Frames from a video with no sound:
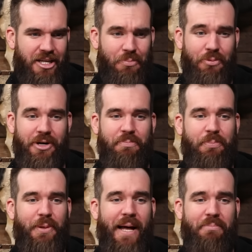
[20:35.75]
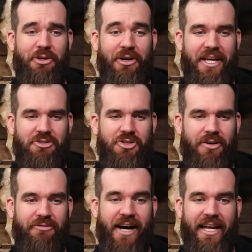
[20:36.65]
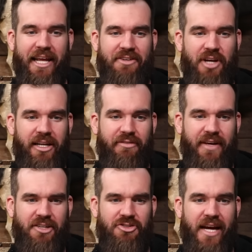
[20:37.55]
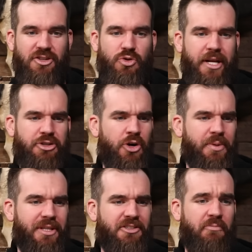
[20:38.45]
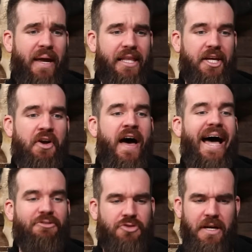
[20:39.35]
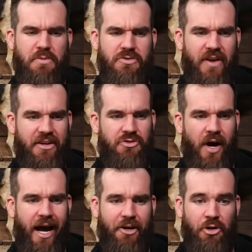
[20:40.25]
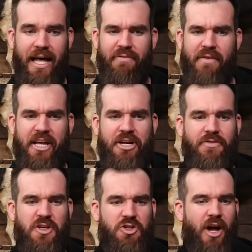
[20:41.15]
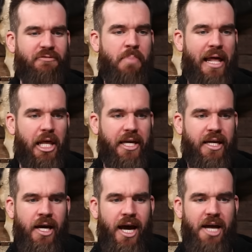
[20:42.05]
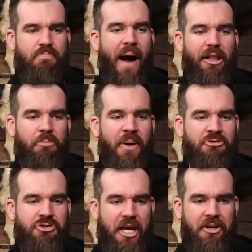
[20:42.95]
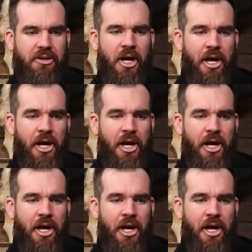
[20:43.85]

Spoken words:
Your pretty plump girl next door finally has OnlyFans. Size 22 with lots of belly and ass to keep you satisfied. You'll love every inch of this soft belly and pale pink skin.